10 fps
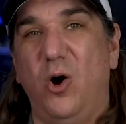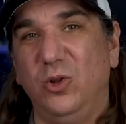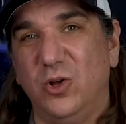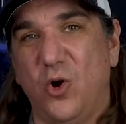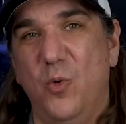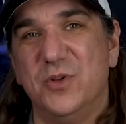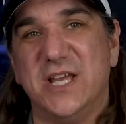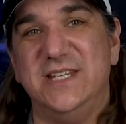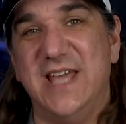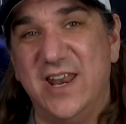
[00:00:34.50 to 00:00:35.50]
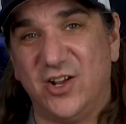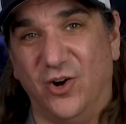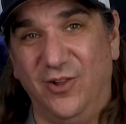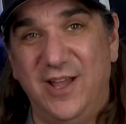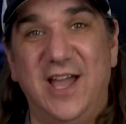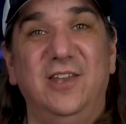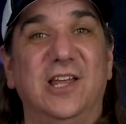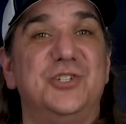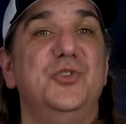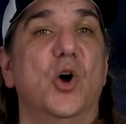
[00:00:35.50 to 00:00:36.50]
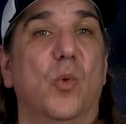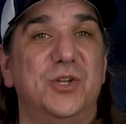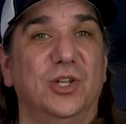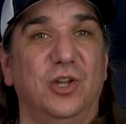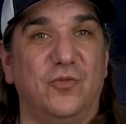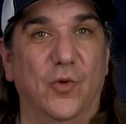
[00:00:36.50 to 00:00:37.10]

all look almost identical unless you know what to look